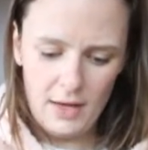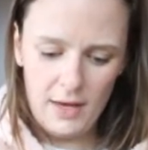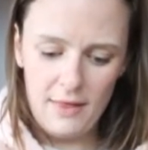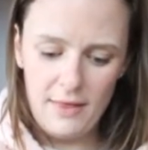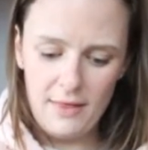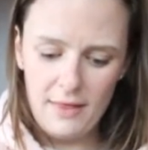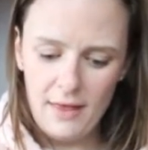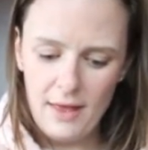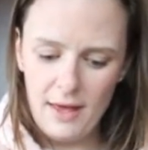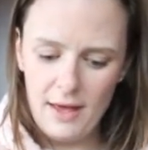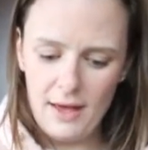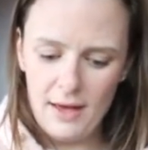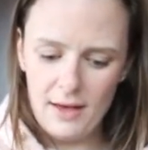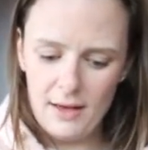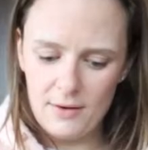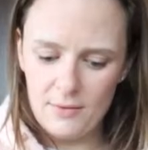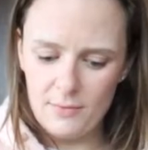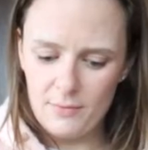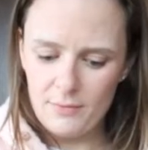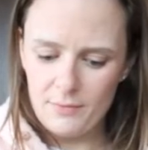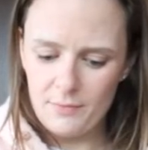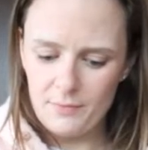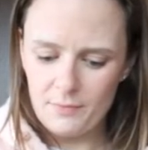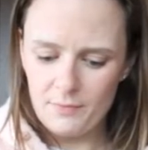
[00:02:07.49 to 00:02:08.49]
And then
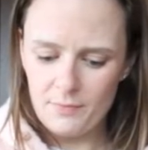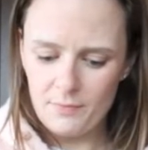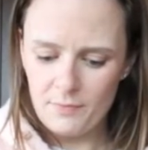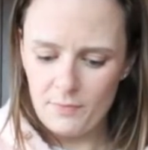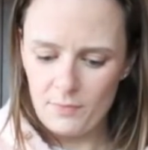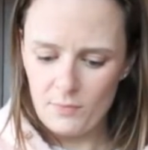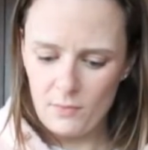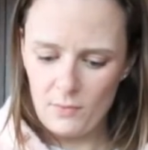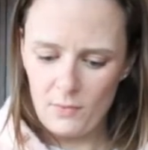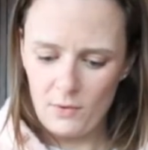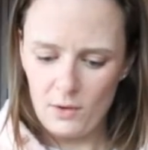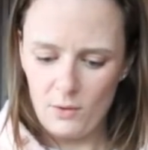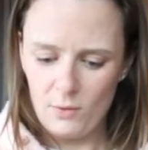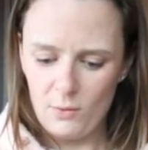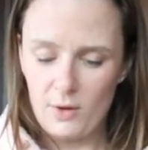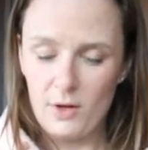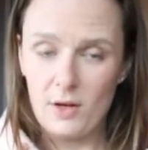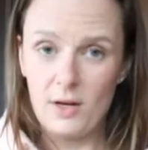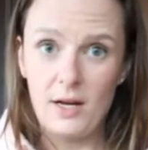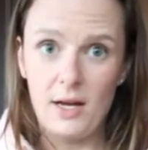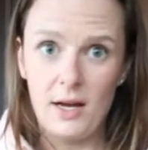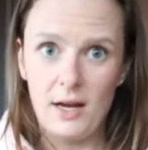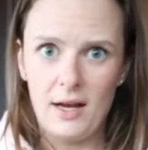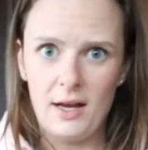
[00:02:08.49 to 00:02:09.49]
we're
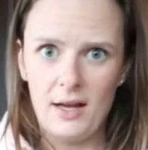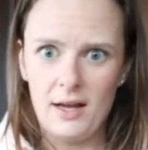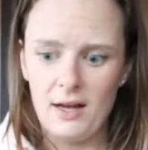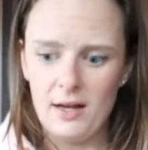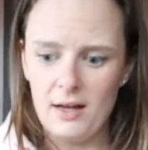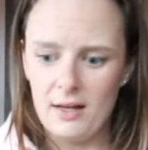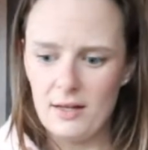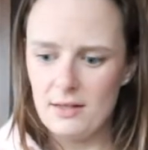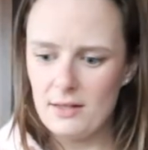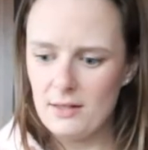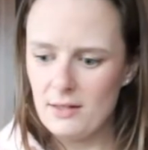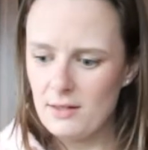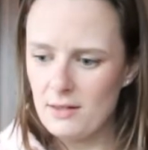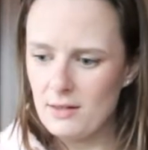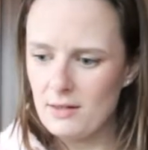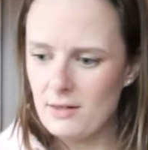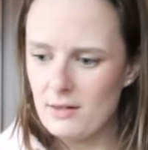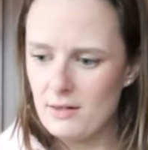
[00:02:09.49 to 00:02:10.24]
gonna add